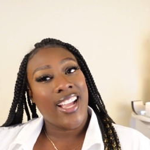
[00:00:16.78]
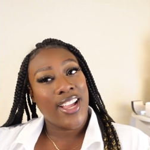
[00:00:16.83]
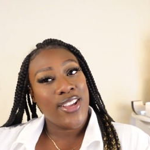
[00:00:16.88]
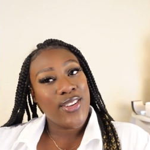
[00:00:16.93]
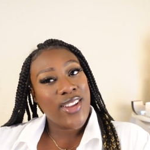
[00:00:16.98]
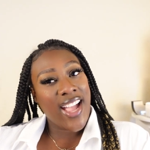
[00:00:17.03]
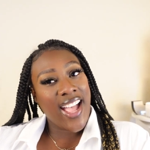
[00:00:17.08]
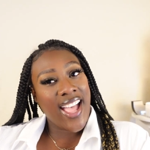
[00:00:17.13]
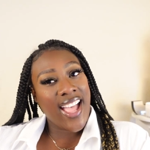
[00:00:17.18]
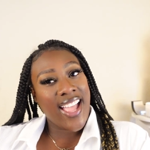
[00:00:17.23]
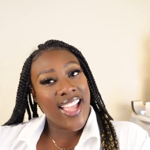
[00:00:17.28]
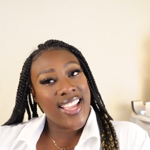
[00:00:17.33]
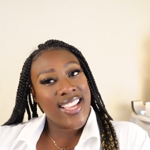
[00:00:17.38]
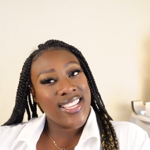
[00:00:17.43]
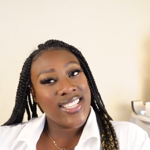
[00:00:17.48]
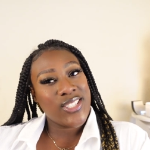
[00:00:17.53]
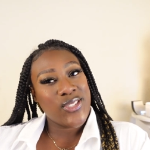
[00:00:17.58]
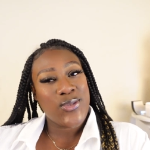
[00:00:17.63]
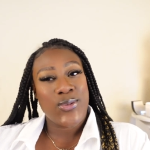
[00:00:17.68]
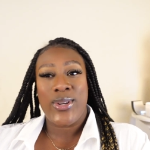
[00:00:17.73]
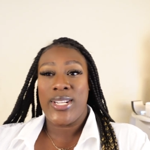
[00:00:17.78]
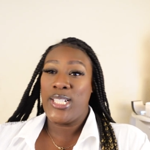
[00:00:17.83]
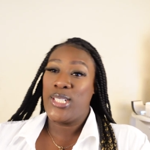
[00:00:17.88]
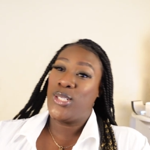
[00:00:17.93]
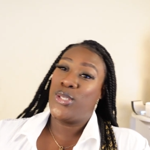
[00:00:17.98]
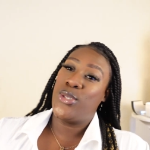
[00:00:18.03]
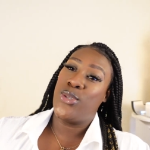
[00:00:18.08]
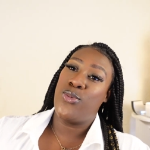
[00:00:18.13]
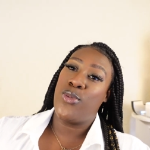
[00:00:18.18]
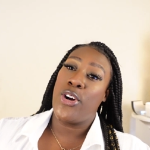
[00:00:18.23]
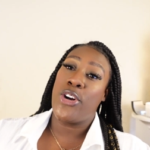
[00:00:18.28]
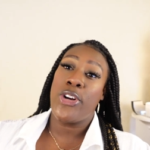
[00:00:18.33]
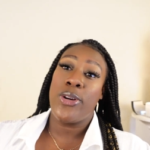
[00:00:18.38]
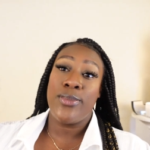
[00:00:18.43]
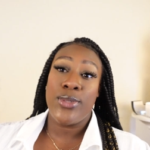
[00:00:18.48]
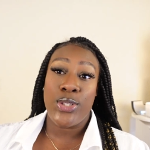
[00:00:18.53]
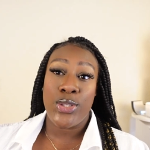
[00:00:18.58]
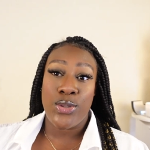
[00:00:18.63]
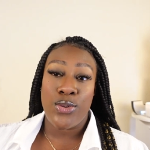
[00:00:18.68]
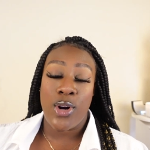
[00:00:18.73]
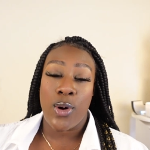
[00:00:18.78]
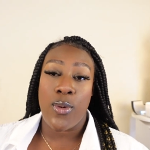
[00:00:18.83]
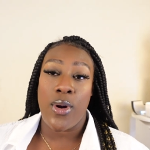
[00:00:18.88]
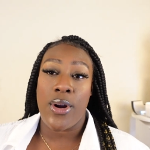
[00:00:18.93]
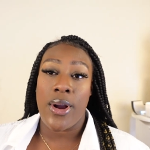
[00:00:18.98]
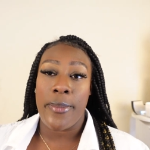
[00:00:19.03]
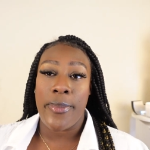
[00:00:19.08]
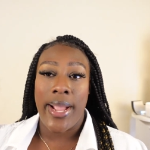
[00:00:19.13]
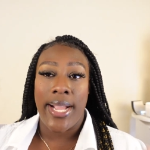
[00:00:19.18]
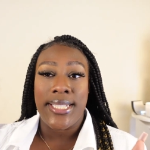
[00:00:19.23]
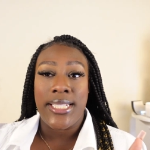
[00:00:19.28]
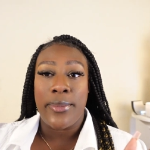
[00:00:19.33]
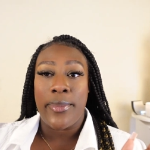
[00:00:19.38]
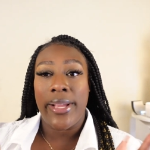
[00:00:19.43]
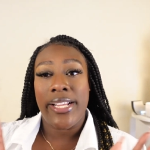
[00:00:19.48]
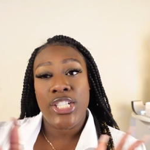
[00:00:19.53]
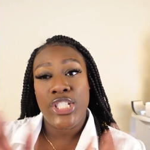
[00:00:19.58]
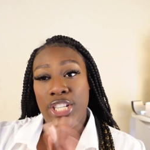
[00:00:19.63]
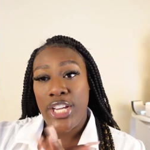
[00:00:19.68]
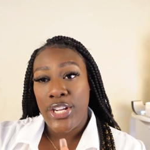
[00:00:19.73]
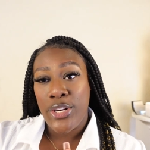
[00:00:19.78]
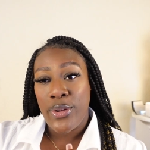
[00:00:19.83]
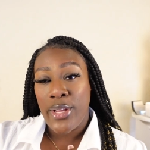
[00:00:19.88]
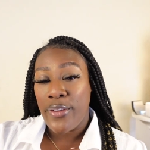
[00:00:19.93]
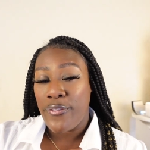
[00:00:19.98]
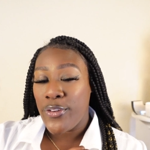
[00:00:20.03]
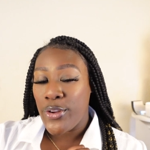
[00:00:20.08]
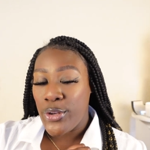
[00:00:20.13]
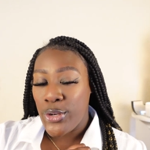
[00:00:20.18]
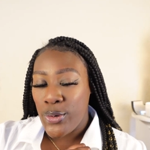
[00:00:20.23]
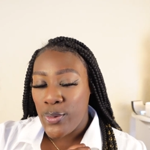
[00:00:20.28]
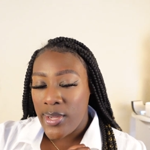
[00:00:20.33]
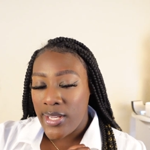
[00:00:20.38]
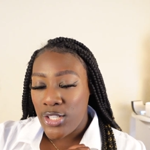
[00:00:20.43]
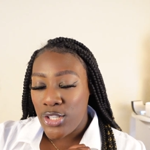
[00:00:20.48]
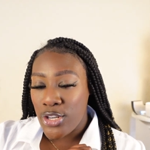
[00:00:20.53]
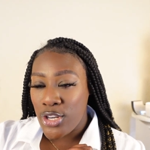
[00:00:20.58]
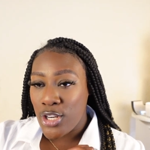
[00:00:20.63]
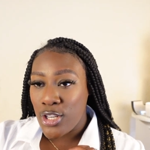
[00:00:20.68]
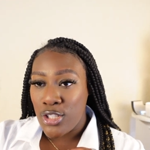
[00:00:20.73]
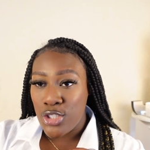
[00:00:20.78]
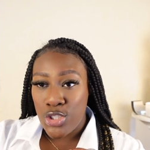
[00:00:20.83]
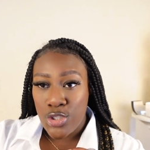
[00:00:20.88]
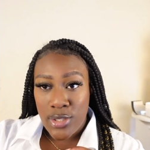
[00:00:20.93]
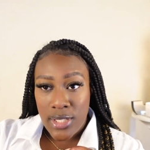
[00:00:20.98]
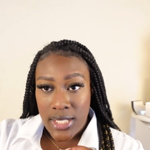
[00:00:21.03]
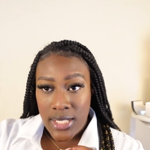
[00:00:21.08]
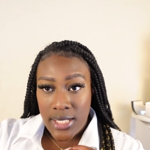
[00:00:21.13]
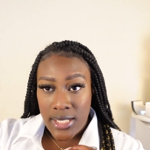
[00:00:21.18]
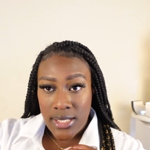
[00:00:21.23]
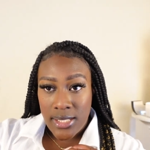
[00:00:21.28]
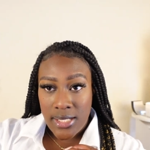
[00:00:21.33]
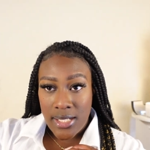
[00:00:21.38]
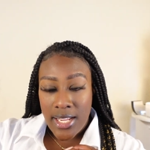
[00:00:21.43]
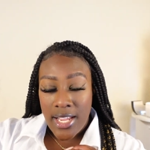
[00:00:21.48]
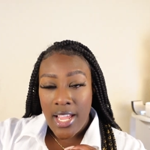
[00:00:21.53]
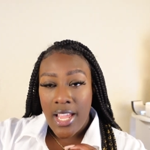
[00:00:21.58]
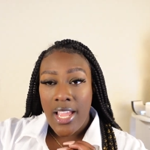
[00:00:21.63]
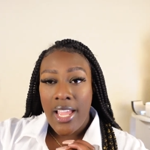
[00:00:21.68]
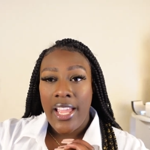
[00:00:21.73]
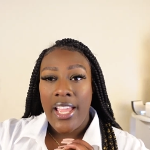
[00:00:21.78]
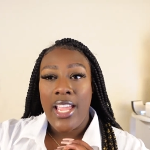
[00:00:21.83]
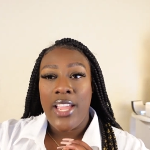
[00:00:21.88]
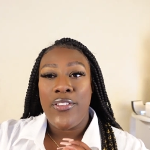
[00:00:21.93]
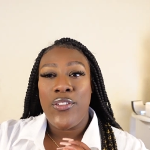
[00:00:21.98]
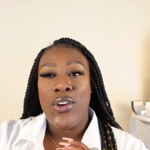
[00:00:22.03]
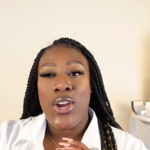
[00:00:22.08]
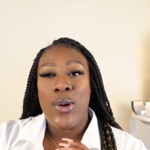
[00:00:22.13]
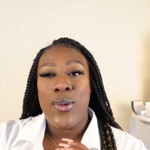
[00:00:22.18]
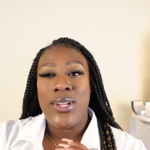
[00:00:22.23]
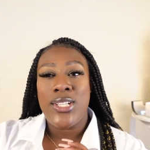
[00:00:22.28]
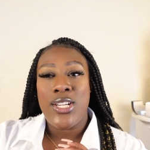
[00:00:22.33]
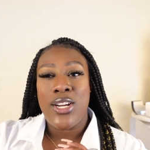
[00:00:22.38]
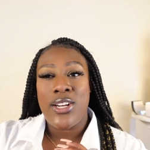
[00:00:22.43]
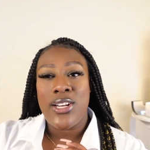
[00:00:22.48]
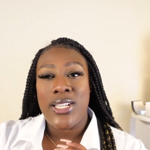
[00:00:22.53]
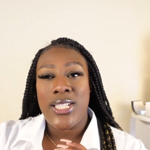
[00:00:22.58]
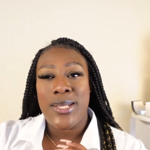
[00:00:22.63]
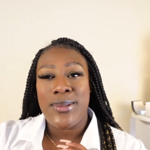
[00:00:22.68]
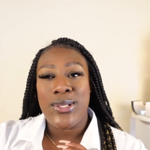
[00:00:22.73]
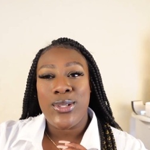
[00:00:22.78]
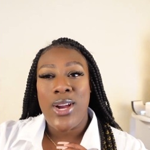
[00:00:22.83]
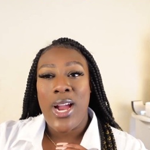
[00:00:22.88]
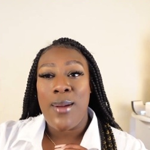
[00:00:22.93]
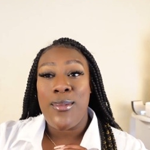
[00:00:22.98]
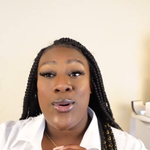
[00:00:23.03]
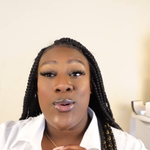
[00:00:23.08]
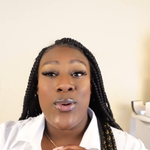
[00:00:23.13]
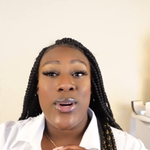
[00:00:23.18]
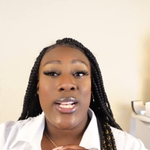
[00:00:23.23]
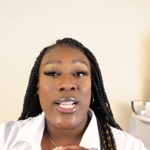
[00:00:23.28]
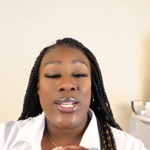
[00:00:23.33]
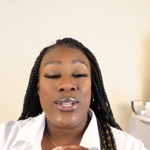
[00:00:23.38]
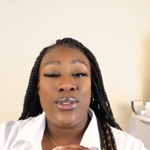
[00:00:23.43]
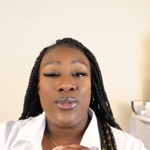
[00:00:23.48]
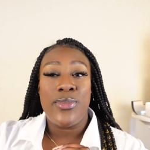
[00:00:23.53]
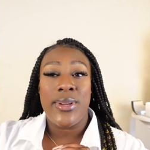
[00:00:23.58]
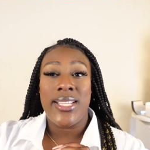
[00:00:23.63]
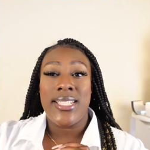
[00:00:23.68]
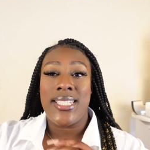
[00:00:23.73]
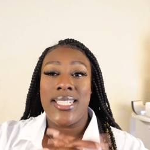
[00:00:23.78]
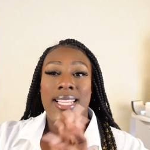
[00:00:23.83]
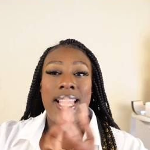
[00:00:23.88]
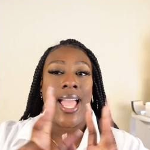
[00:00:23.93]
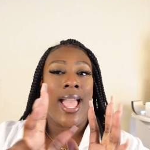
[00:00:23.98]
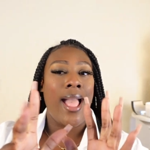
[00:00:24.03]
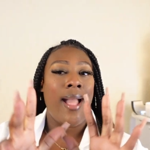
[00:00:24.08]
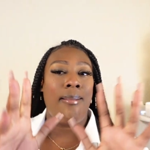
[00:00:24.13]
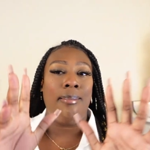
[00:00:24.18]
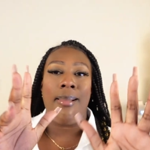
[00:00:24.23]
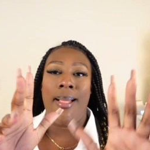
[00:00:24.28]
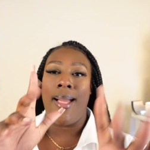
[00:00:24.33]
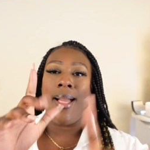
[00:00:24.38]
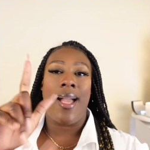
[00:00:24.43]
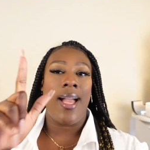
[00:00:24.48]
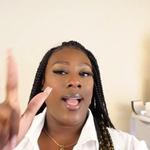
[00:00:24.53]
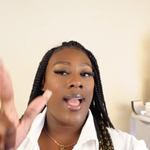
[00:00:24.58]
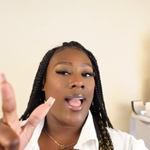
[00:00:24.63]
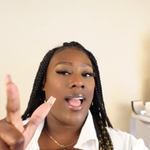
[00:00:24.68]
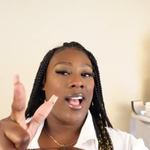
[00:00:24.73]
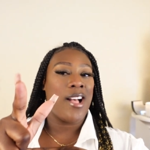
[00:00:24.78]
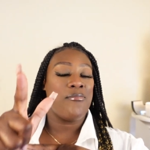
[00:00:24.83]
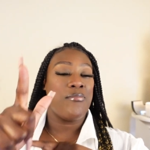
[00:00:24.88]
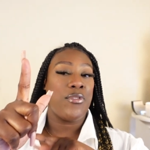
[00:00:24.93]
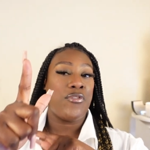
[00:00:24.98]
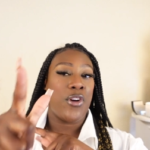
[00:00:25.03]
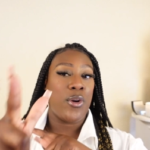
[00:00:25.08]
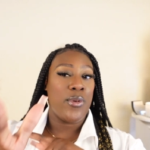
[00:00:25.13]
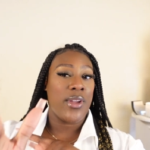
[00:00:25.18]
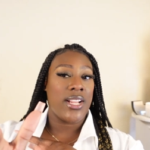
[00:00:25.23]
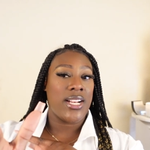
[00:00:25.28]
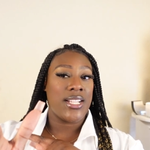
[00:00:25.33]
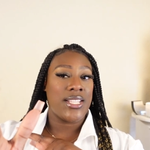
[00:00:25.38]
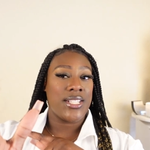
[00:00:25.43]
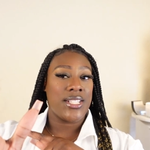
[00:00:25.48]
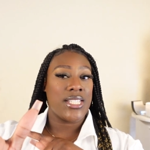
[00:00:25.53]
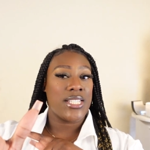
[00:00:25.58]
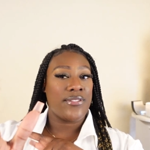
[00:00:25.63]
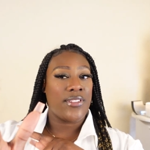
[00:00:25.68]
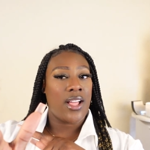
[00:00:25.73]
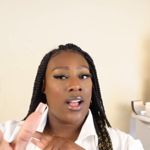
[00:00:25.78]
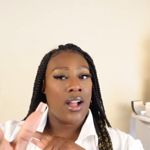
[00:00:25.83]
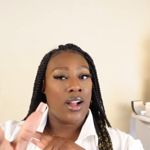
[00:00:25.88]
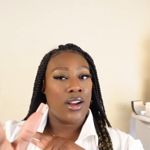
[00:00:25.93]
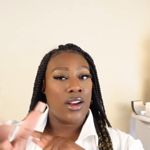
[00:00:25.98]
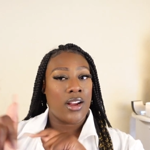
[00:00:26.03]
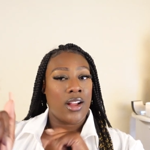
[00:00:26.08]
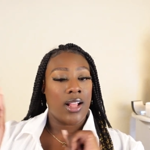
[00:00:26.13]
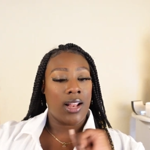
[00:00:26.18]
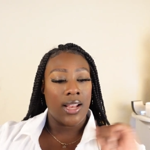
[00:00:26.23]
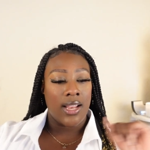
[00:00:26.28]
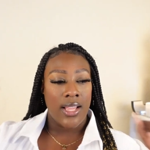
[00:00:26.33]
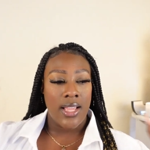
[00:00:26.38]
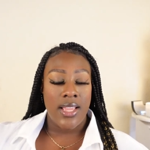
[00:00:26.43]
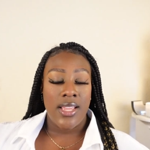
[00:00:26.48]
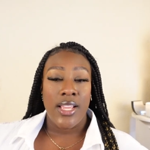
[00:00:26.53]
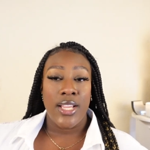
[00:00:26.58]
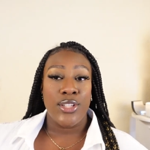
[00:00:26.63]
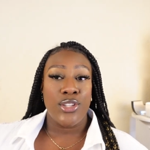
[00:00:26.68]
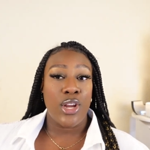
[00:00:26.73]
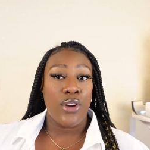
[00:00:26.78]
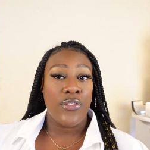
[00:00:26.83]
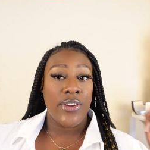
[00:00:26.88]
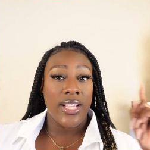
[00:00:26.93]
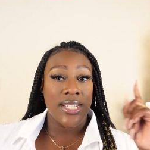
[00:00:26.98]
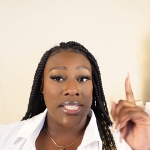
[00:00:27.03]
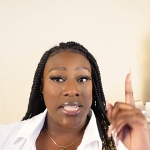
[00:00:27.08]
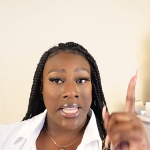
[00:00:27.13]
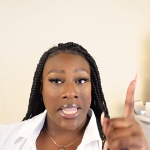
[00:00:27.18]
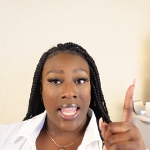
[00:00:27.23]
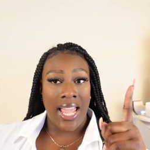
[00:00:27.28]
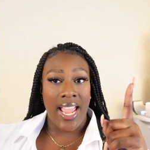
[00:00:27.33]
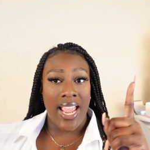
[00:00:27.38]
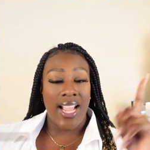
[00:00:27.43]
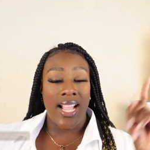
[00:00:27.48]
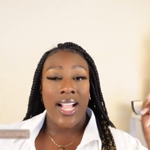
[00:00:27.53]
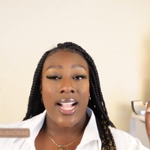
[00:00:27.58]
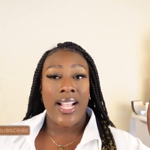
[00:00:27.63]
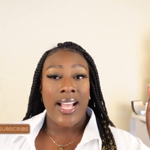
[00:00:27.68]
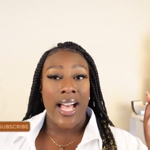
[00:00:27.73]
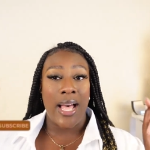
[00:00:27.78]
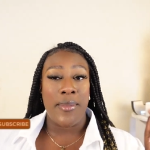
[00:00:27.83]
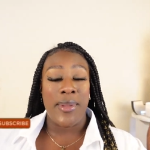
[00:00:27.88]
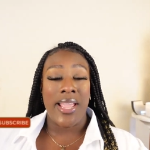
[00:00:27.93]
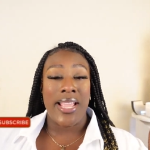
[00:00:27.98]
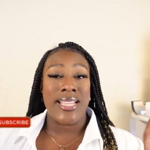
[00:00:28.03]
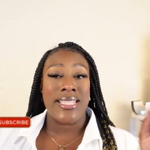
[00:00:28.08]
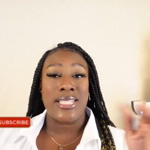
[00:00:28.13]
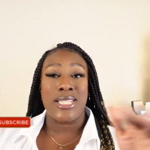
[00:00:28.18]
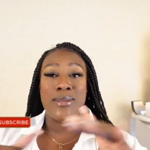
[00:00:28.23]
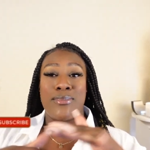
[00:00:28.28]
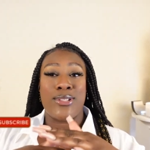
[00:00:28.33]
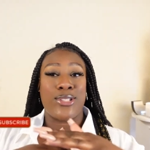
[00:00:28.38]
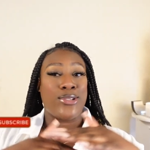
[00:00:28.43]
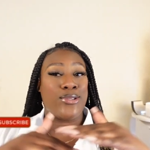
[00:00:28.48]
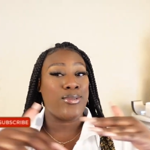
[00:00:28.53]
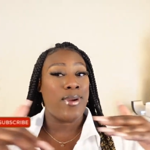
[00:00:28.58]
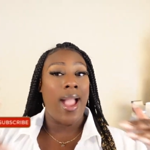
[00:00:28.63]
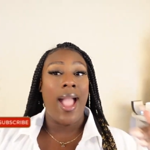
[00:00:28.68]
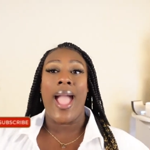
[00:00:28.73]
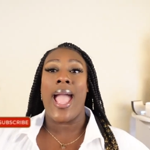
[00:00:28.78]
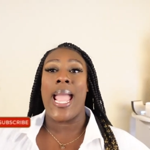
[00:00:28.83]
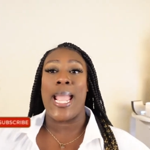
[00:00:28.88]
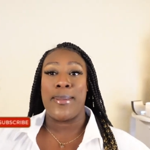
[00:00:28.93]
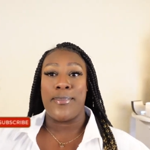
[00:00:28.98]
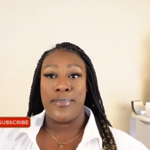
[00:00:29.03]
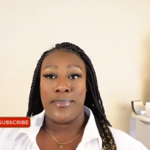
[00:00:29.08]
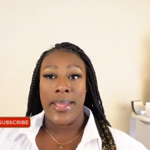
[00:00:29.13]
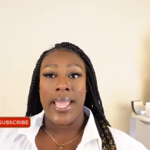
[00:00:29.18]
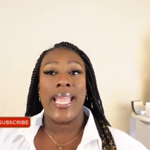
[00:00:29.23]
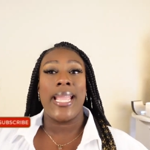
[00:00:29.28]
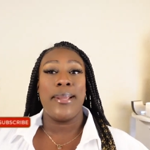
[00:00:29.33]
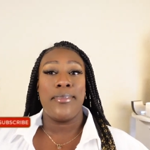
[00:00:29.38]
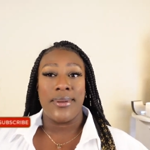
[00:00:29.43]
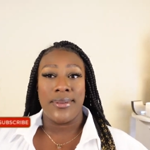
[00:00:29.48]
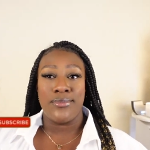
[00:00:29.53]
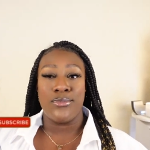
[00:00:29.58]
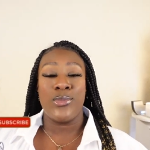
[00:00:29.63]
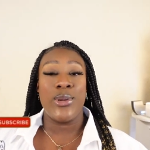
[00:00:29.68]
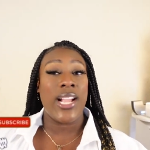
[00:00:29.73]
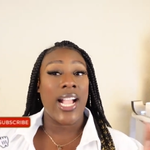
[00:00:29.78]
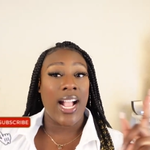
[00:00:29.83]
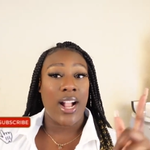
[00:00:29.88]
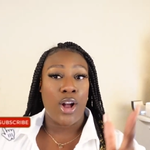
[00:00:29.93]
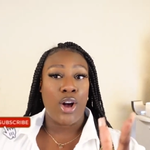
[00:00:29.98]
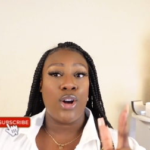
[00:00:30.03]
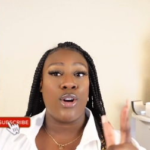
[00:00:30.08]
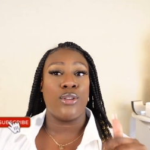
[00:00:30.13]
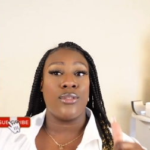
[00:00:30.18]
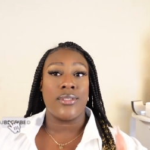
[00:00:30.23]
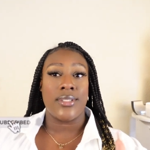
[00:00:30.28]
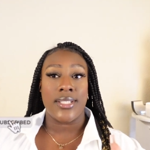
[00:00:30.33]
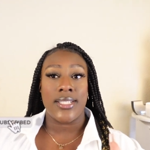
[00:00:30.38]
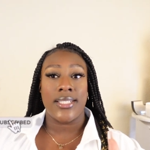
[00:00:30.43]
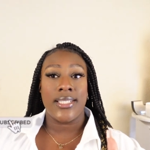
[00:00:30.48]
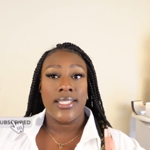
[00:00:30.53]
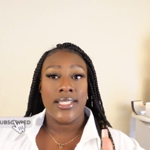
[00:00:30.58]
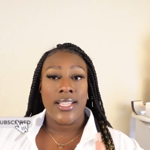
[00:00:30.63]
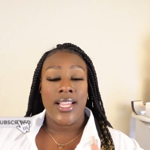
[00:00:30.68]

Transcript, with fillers: you guys, what is it? Welcome to or welcome back to my channel. If you're new, it's your girl Jude Denise. If you're a returning subscriber, what I do bestie before we get into this vlog, girl, don't forget to like, comment, and subscribe, babe. We got goals.